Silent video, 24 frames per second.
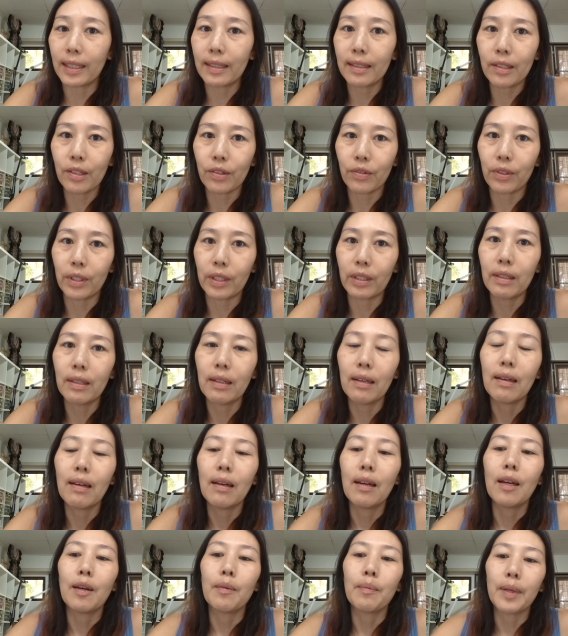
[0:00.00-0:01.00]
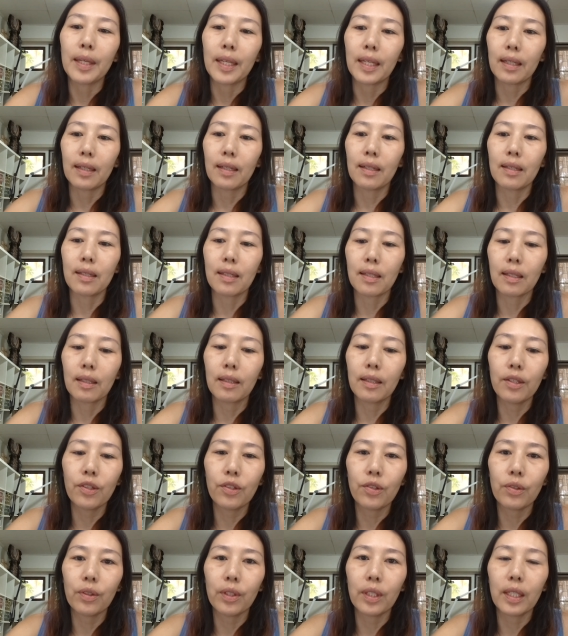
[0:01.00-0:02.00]
glycerin because
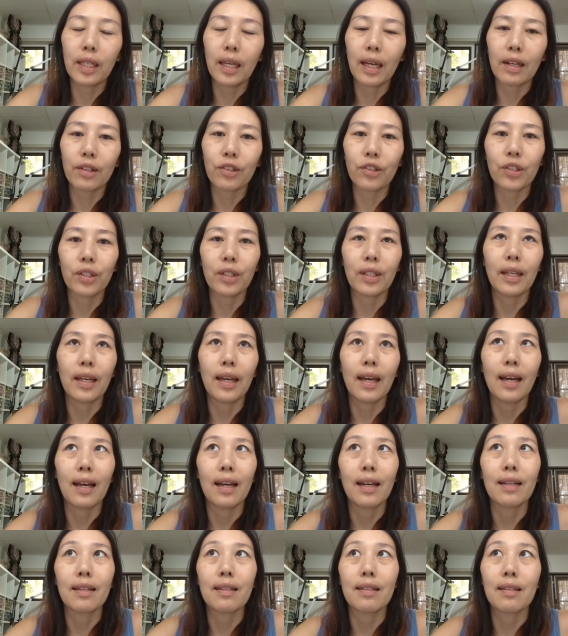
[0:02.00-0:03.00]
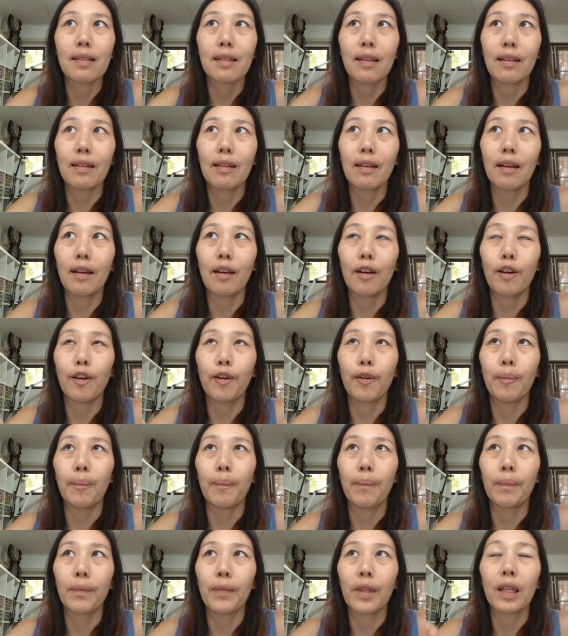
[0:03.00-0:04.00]
glycerin actually has
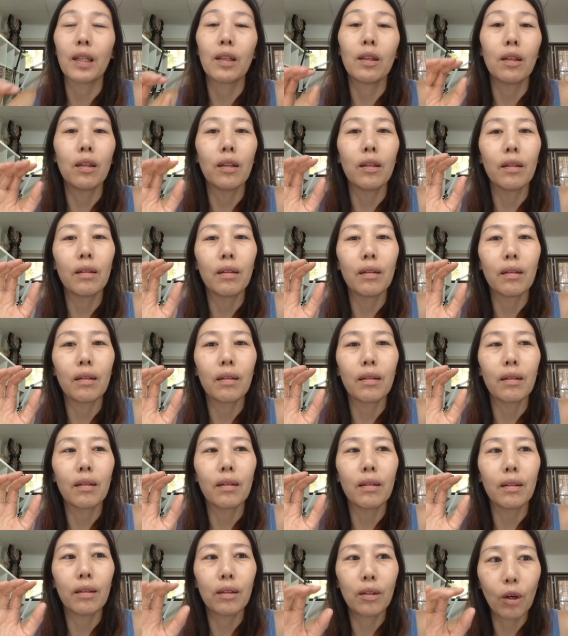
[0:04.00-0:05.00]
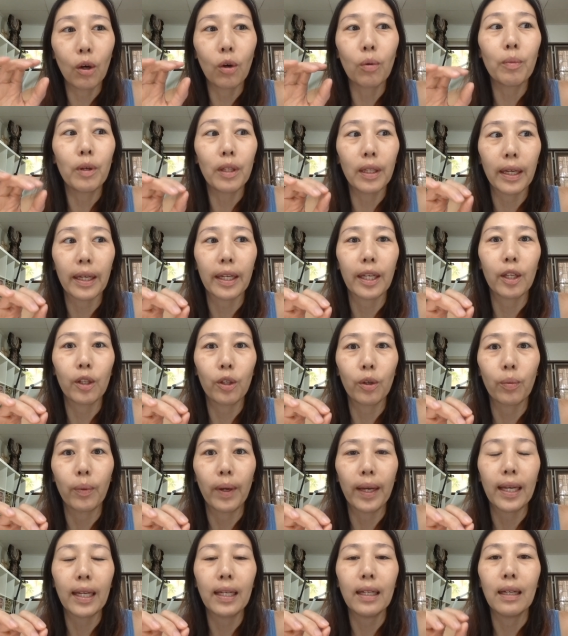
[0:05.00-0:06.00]
um, a low molecular
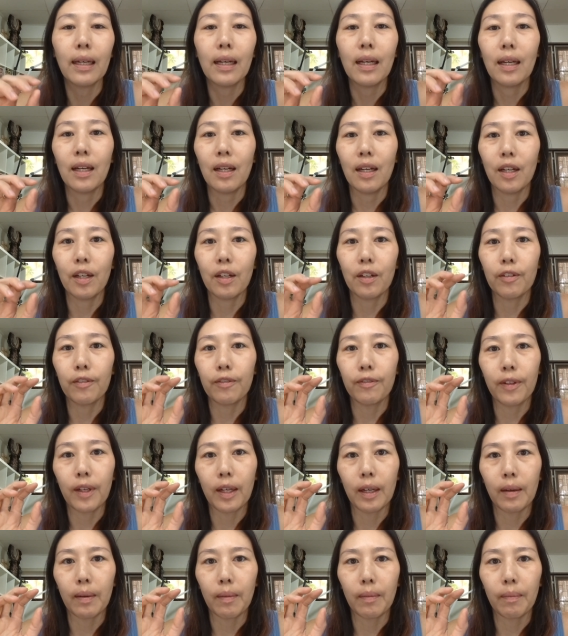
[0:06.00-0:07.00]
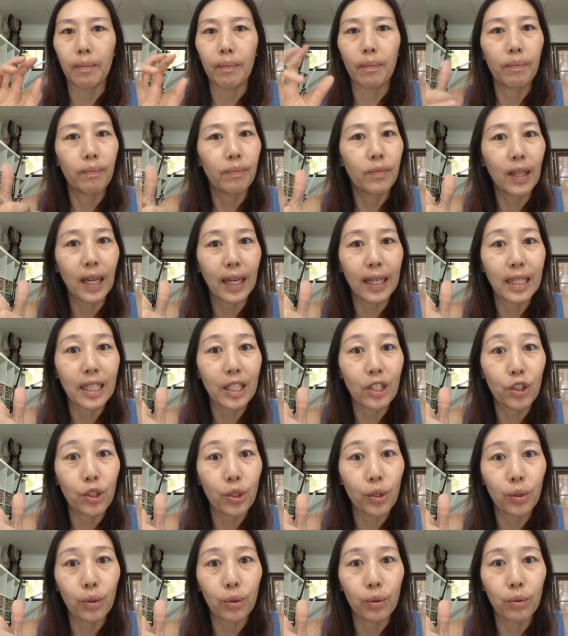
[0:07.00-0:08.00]
weight of um,
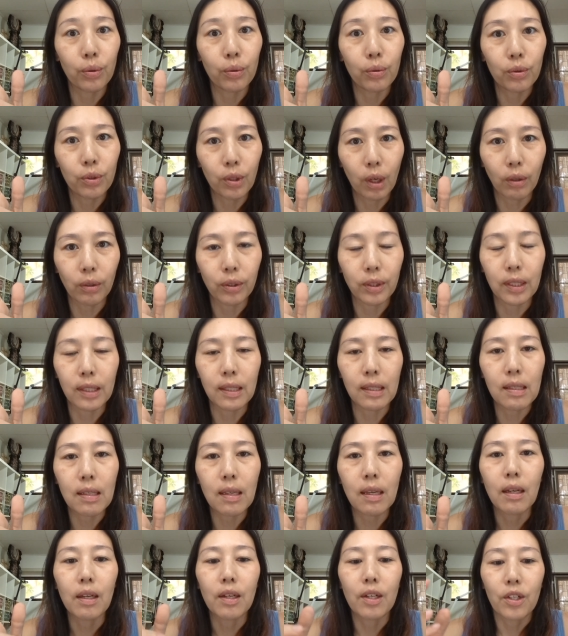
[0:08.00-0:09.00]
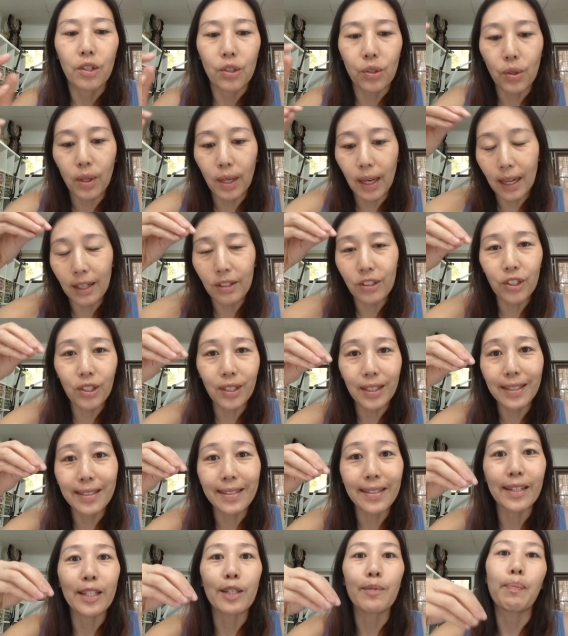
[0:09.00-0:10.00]
92 Daltons. So it actually
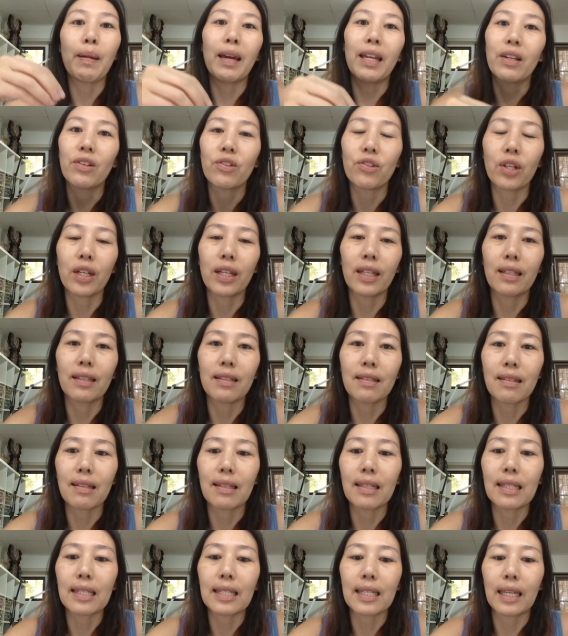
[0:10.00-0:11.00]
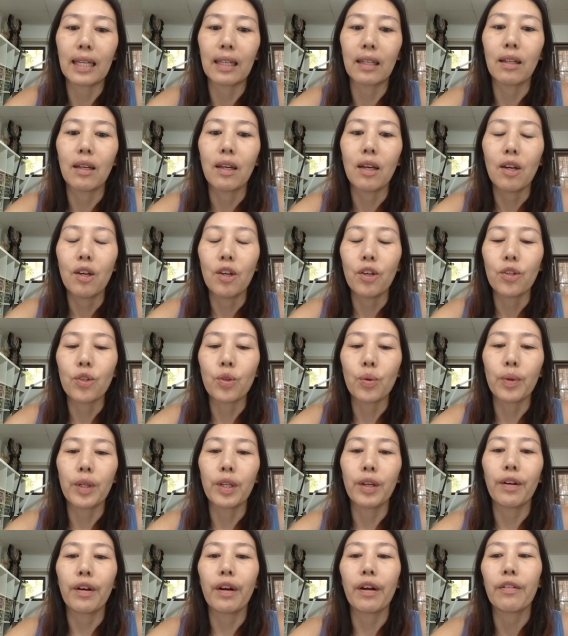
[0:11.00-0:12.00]
does penetrate into the skin. So
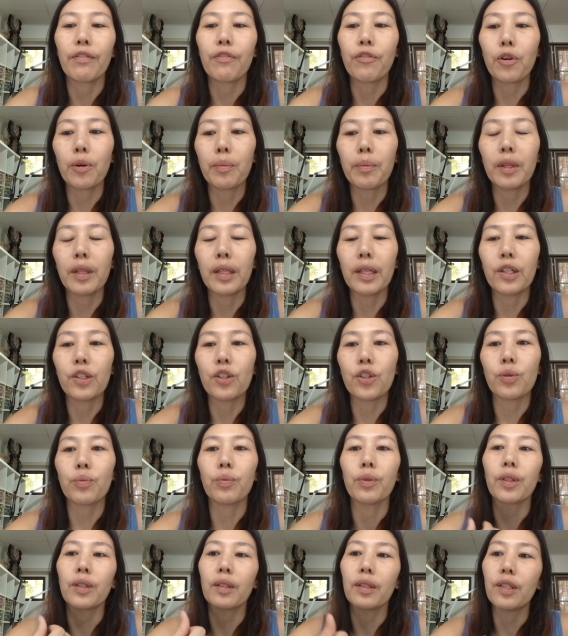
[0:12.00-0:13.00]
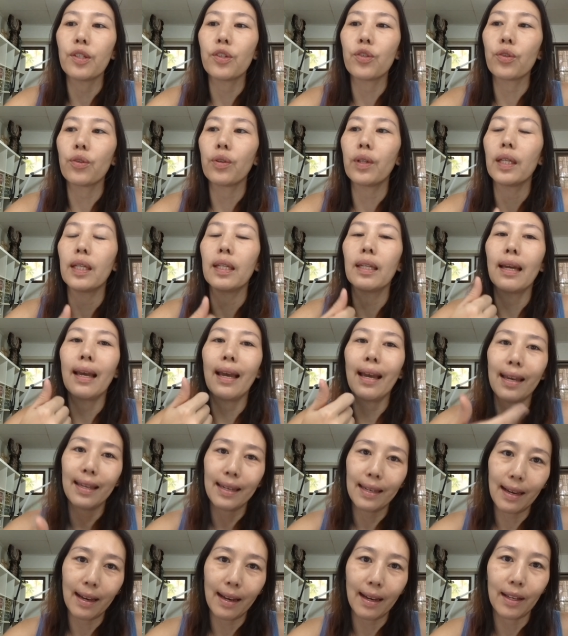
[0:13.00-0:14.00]
when you've got a formulation with glycerin
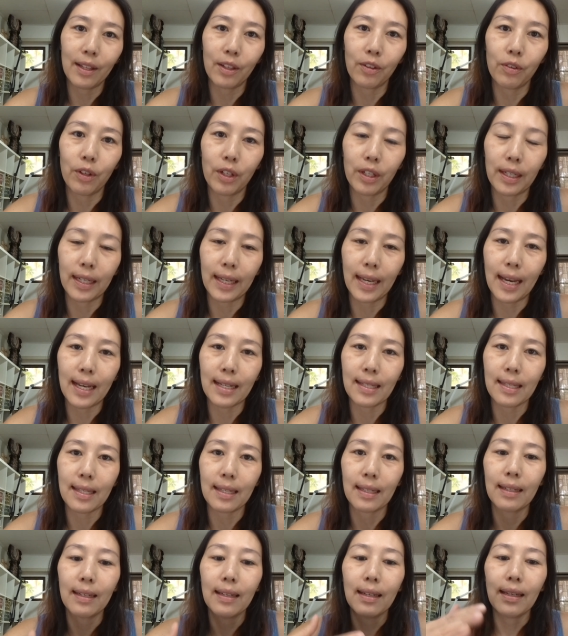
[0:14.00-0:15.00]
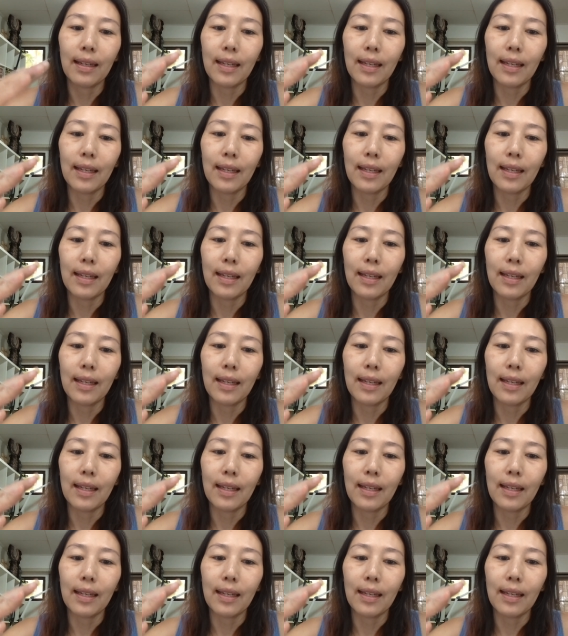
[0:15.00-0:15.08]
and hyaluronic acid,